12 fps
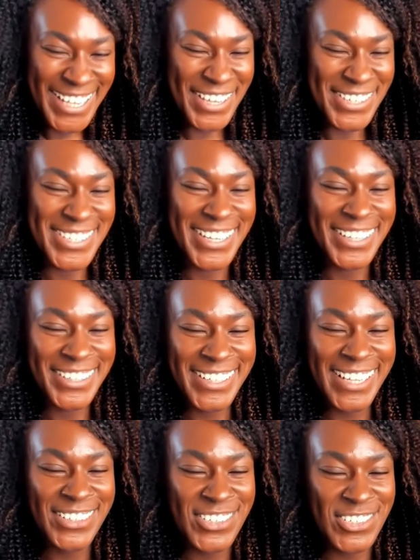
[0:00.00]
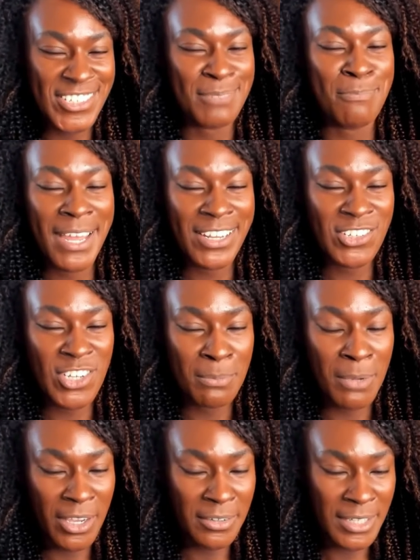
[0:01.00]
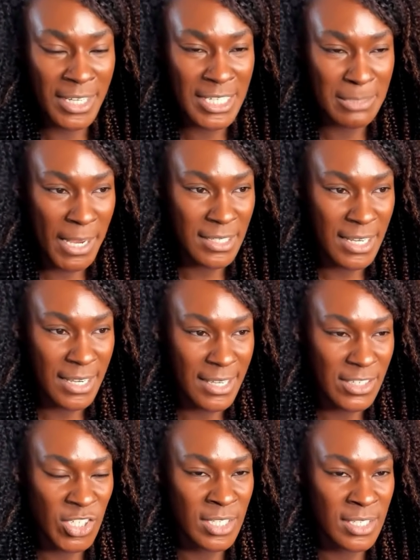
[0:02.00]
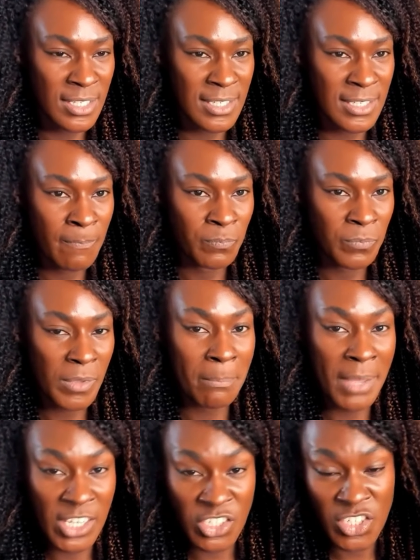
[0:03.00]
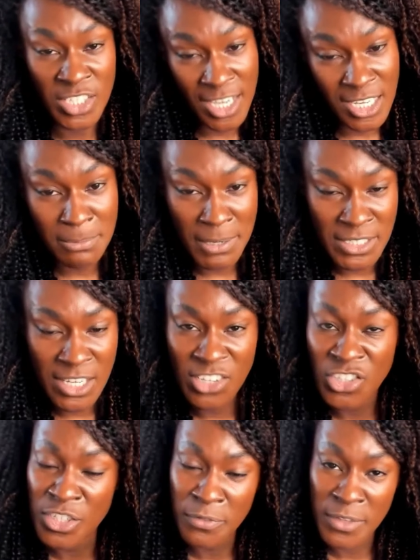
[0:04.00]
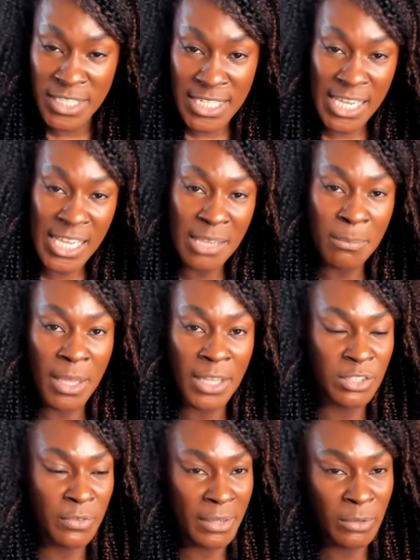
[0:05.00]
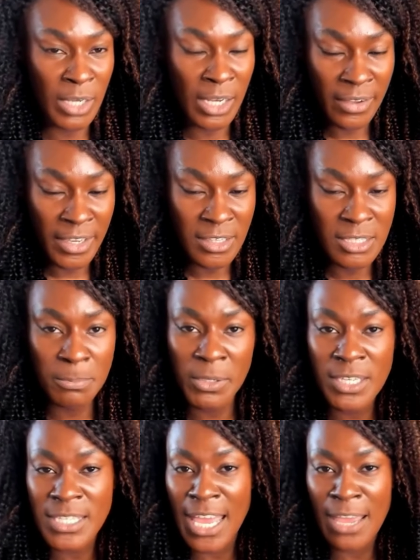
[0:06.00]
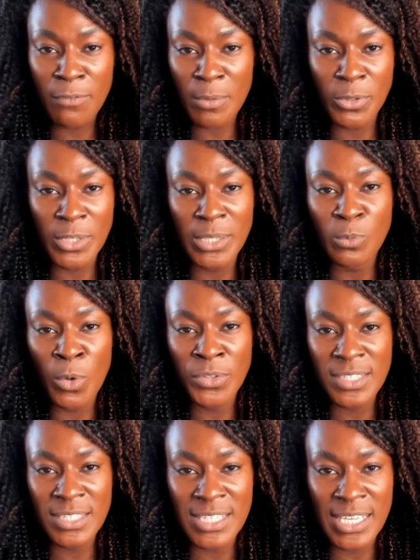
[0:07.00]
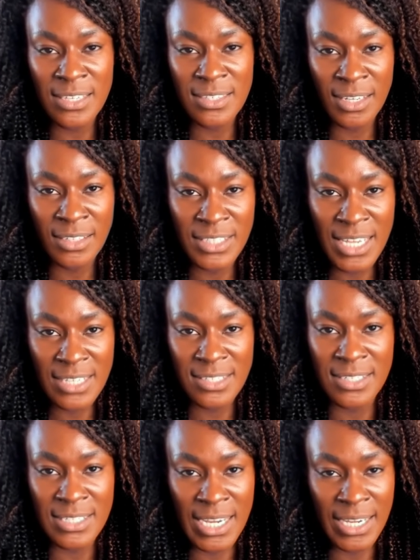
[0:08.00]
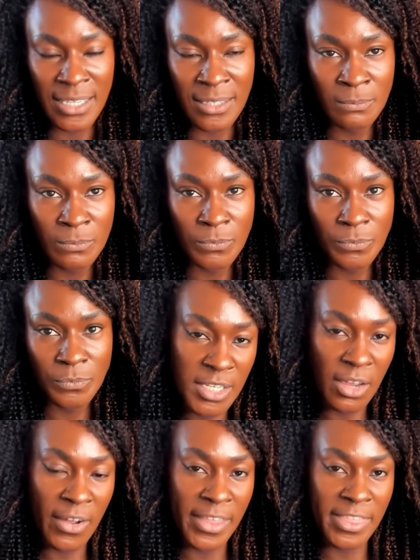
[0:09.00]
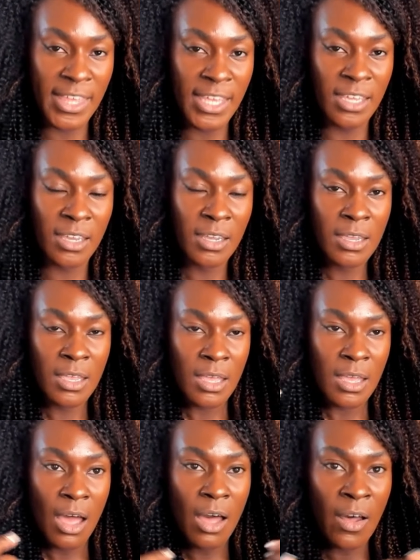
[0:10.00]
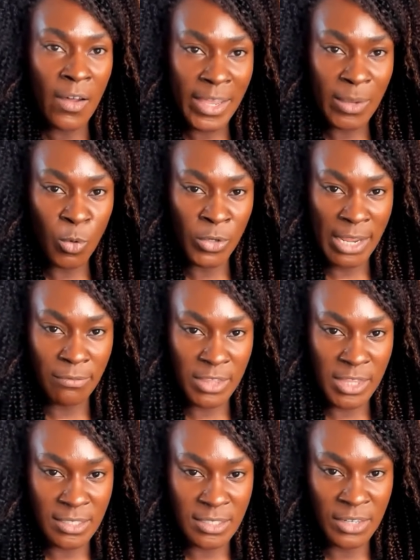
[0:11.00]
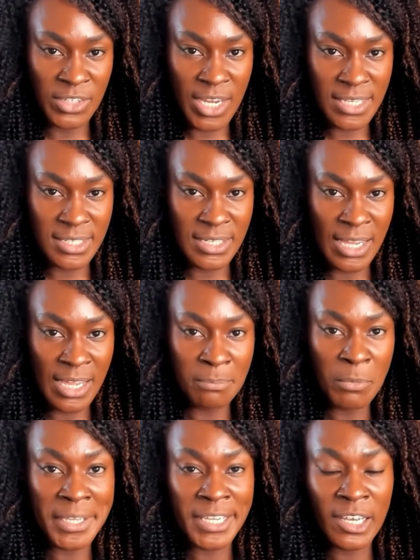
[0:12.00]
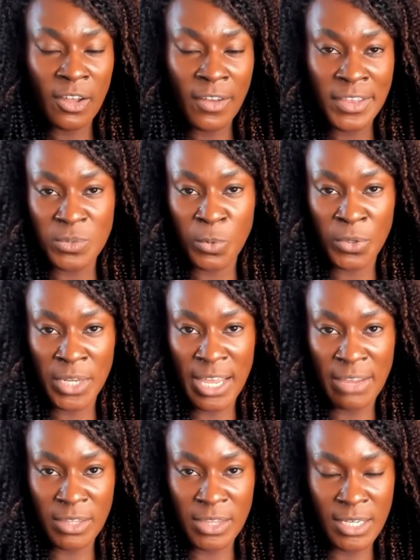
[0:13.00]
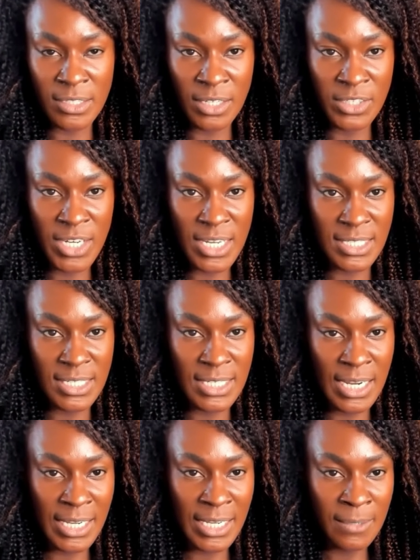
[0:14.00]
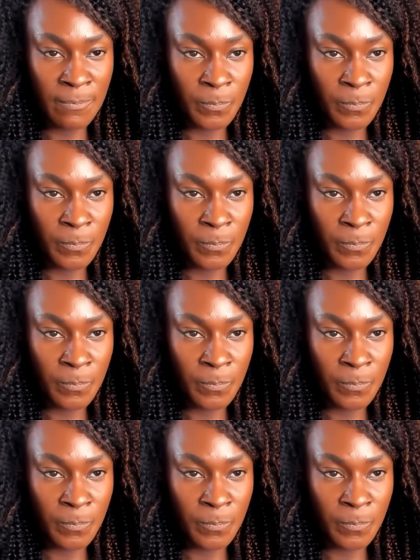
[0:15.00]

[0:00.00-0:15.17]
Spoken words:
So it's just managing my own expectations, managing the expectations of the team and of our clients, because everybody wants things done yesterday. I think I want everything done yesterday. My clients want everything done yesterday.